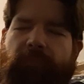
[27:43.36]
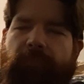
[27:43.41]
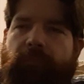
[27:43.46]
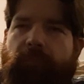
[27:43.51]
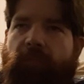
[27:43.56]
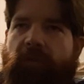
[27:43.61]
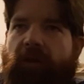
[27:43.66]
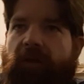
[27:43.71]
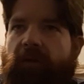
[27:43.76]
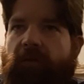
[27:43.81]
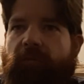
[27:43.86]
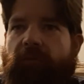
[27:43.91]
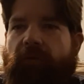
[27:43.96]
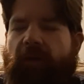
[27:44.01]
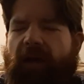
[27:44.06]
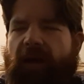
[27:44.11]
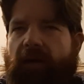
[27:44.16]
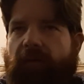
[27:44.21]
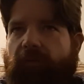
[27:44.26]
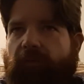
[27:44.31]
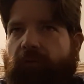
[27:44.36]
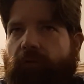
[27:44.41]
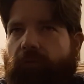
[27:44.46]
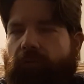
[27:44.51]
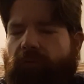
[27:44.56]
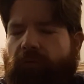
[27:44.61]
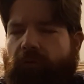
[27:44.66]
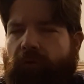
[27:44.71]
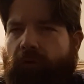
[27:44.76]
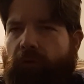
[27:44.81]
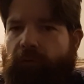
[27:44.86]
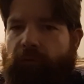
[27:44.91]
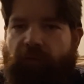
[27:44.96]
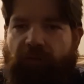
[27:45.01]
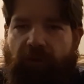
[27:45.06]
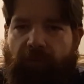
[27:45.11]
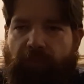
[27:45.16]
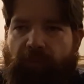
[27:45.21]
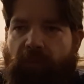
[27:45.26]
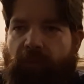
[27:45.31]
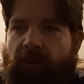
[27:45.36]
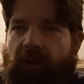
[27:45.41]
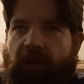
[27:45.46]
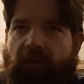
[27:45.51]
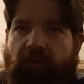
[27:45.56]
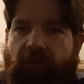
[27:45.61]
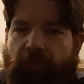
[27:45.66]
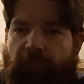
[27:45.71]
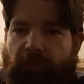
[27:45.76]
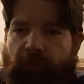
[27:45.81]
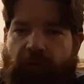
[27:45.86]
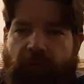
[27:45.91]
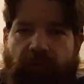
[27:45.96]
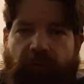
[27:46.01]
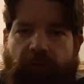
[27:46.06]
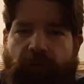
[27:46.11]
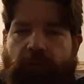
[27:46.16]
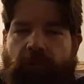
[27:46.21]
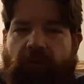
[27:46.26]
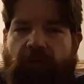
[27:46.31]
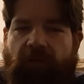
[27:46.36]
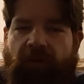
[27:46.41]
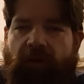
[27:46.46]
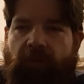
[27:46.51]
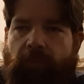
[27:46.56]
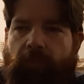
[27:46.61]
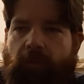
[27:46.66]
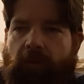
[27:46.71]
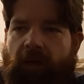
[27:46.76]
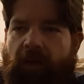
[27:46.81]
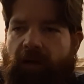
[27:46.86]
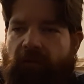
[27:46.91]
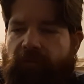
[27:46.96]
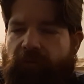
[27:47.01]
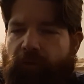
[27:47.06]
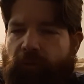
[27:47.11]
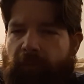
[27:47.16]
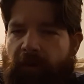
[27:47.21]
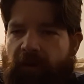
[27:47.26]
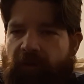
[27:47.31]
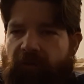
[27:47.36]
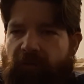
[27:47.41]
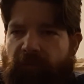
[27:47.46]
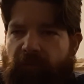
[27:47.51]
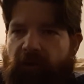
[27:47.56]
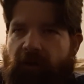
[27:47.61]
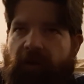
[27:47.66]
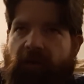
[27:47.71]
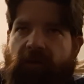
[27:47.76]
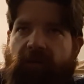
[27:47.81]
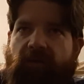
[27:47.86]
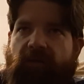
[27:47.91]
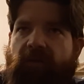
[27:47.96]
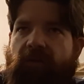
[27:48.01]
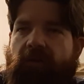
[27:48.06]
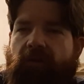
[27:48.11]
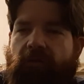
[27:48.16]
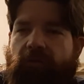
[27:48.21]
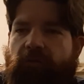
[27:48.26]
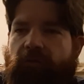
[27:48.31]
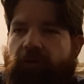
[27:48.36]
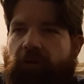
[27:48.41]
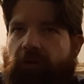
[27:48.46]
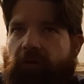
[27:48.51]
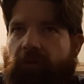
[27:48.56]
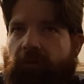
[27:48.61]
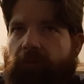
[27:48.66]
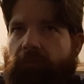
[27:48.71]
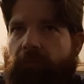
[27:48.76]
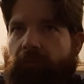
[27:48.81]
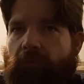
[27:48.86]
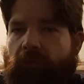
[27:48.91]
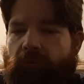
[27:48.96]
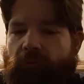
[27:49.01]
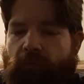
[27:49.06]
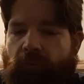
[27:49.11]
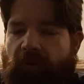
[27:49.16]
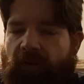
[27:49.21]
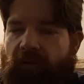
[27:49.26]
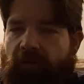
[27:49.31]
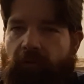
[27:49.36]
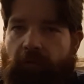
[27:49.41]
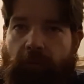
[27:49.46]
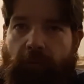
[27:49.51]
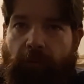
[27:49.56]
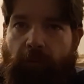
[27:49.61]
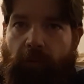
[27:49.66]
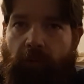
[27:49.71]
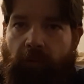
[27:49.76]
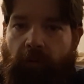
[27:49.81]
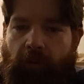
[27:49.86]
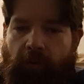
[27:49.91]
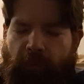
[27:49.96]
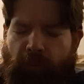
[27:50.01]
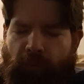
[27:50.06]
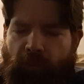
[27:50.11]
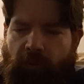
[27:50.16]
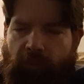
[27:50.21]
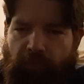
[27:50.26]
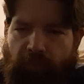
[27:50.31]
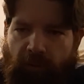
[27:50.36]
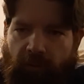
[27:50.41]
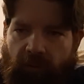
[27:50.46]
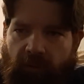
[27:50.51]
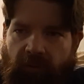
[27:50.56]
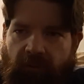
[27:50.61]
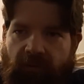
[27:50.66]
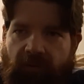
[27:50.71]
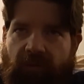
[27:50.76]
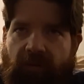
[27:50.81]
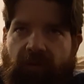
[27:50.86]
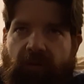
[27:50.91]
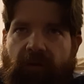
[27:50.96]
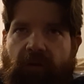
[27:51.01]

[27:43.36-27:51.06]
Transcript: They had to go their separate ways. The French dude has to go back to France, and she joins the Thornbirds.